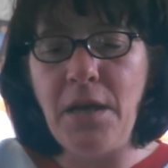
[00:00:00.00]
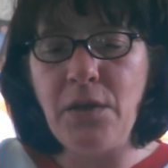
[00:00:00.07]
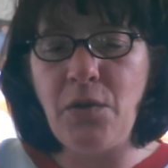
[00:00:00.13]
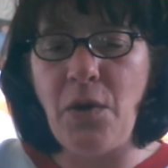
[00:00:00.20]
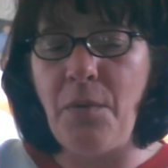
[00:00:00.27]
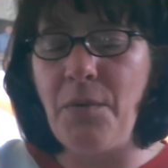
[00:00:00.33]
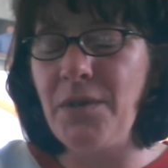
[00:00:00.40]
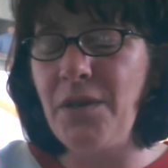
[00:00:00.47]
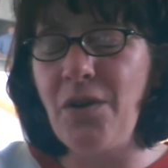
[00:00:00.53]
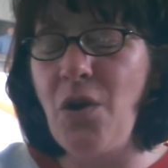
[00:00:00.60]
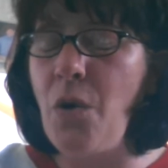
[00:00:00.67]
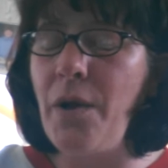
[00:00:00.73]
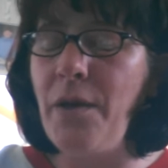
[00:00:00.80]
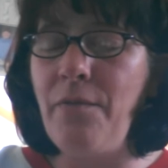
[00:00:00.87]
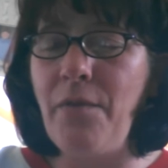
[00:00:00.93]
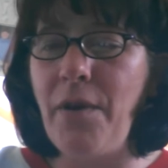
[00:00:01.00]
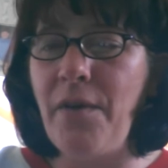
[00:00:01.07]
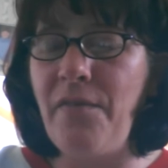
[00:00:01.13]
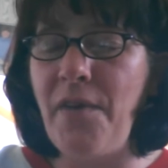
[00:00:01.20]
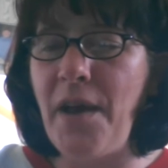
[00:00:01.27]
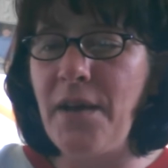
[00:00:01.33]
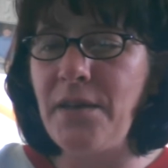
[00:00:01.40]
So I wasn't going
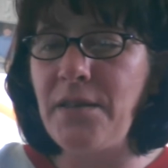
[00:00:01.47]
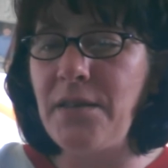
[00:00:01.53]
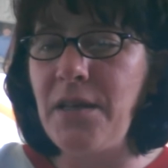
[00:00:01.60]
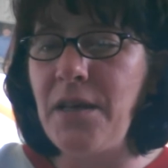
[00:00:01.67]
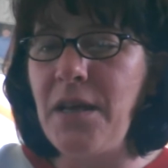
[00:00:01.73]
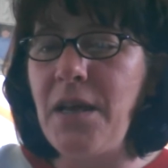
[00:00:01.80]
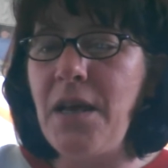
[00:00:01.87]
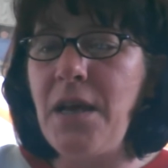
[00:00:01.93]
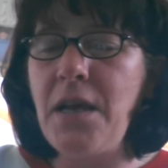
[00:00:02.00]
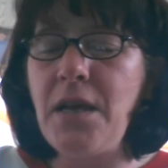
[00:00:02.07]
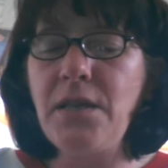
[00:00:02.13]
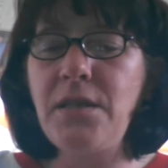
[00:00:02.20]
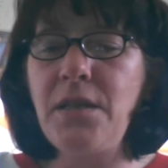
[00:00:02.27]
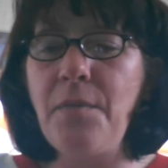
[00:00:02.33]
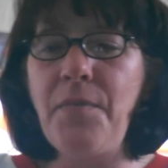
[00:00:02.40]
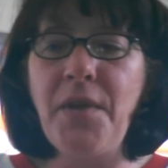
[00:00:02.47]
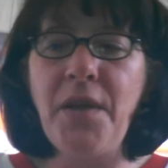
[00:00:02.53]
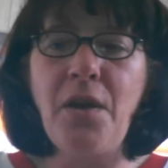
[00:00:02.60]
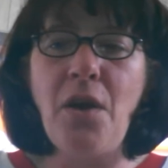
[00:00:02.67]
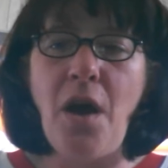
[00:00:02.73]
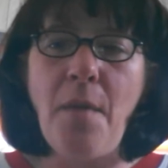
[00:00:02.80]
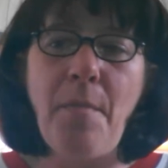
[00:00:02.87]
very fast.
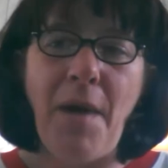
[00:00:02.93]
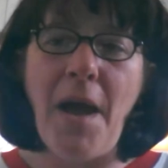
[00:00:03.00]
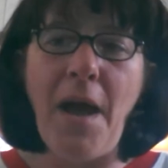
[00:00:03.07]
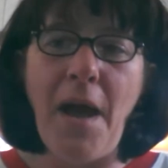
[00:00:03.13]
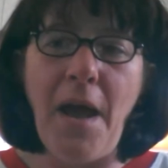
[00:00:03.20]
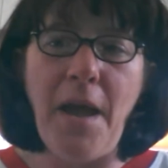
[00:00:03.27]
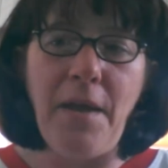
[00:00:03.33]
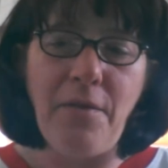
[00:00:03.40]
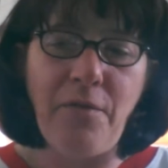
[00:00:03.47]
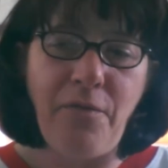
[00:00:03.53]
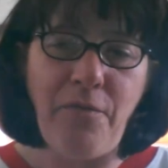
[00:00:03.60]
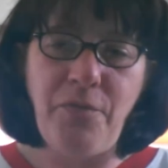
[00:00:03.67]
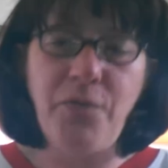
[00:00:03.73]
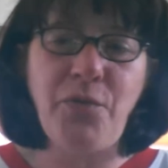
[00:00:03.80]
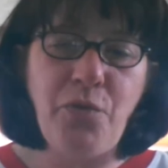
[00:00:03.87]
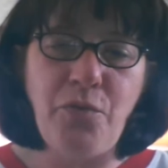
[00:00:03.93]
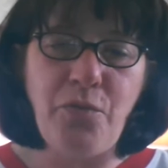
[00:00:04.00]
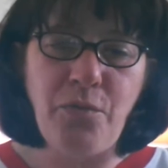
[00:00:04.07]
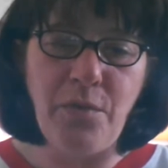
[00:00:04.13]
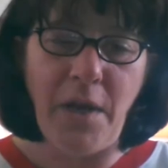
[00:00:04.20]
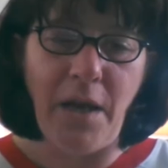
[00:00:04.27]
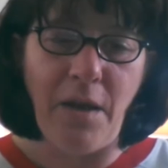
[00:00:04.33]
Something caught my eye,
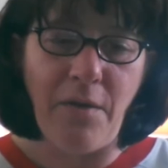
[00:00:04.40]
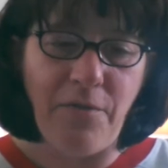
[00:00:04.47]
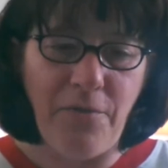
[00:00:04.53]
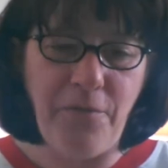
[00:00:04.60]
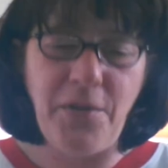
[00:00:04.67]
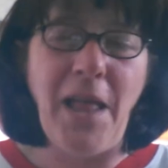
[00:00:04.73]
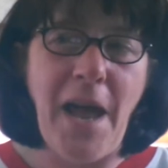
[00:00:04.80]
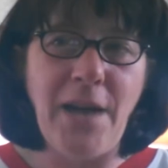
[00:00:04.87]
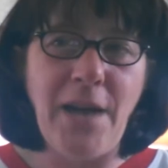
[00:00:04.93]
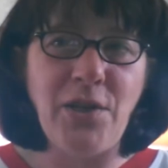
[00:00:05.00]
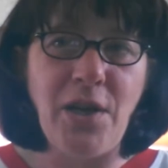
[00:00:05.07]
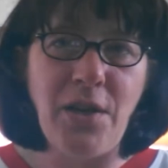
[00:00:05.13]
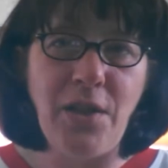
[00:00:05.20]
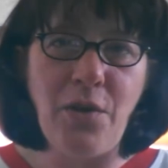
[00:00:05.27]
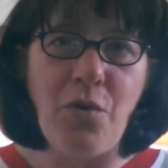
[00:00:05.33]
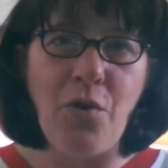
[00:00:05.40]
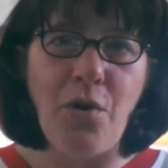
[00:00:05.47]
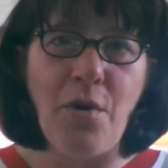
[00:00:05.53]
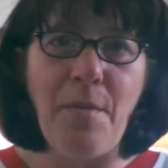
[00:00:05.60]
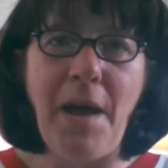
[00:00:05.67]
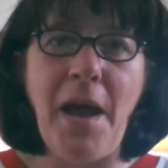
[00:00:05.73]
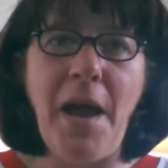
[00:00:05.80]
like a flash out of the
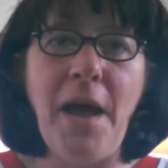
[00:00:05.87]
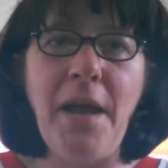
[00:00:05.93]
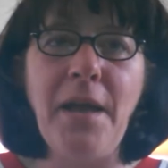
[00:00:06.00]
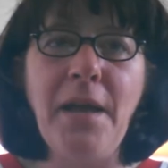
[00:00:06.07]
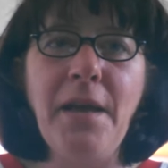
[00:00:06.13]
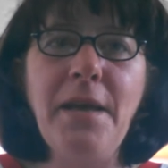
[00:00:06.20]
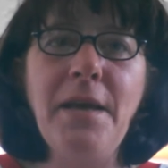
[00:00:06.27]
corner of my eye.